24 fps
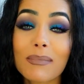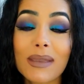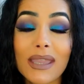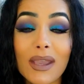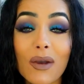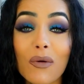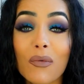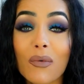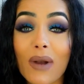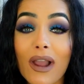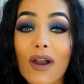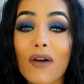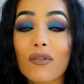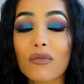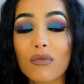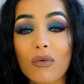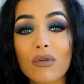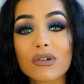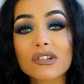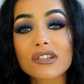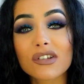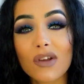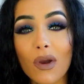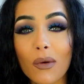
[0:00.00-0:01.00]
be aware of
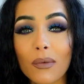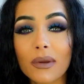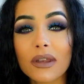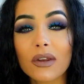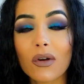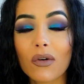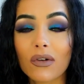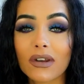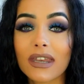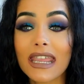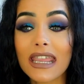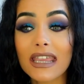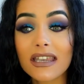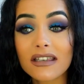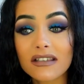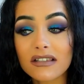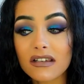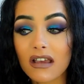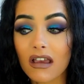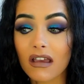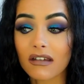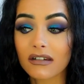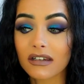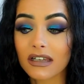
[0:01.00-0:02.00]
what's going on
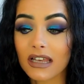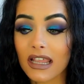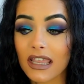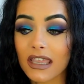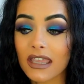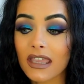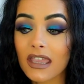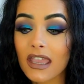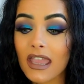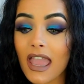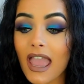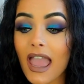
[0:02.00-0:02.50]
internally